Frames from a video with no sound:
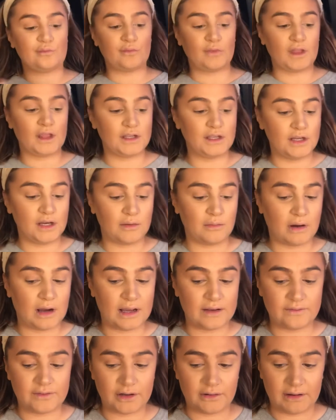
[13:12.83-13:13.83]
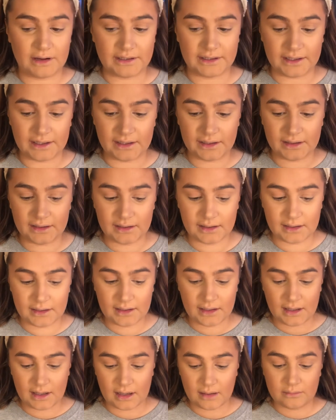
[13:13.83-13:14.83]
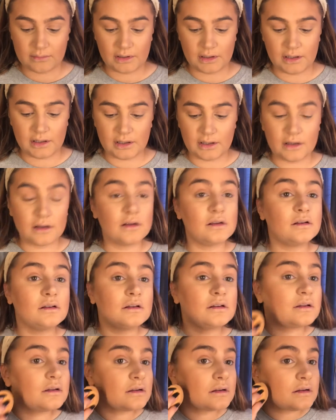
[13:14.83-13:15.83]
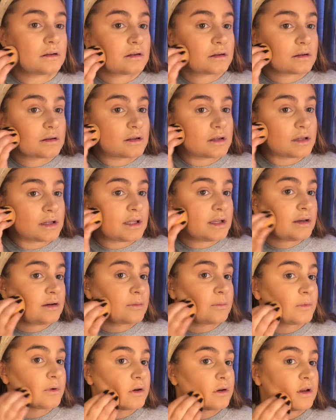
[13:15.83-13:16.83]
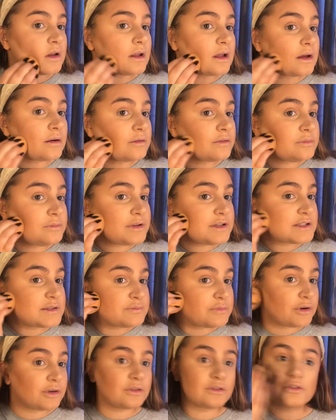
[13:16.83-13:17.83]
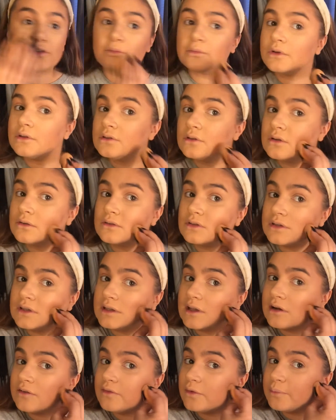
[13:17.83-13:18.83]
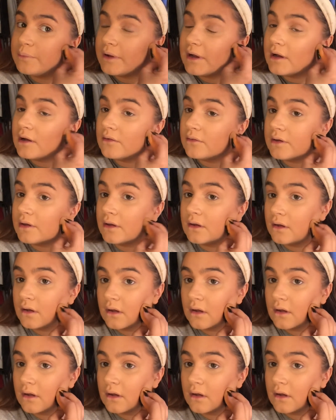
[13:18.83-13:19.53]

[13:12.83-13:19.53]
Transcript: You know what, I have no idea. I'm gonna clean up under there with my sponge. I'm not touching that other powder.